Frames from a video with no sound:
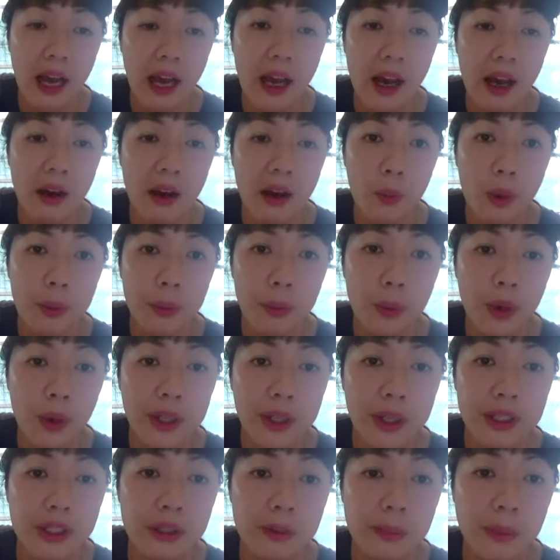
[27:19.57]
Uh,
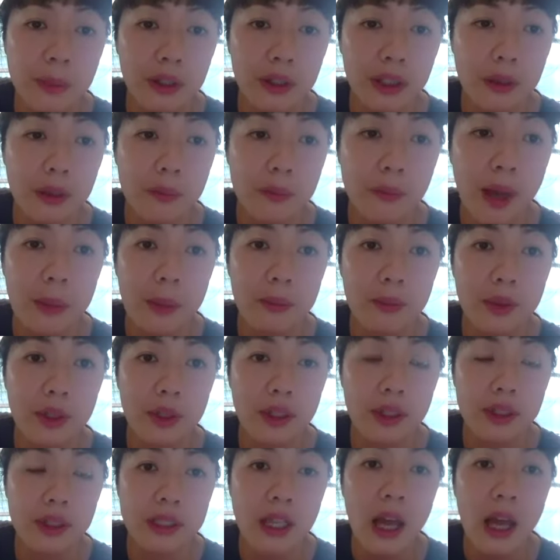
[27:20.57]
1.2 million
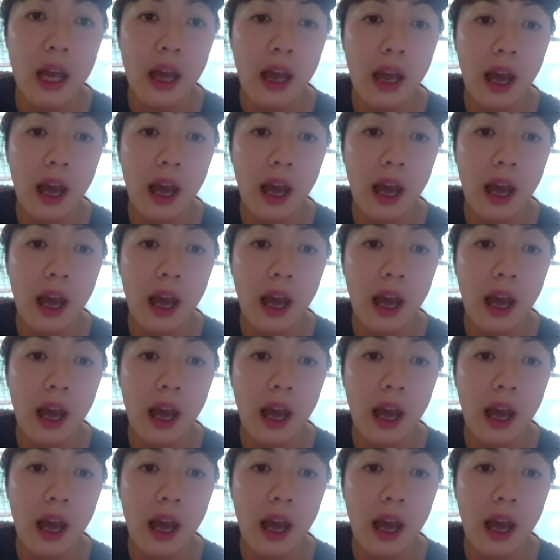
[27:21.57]
members.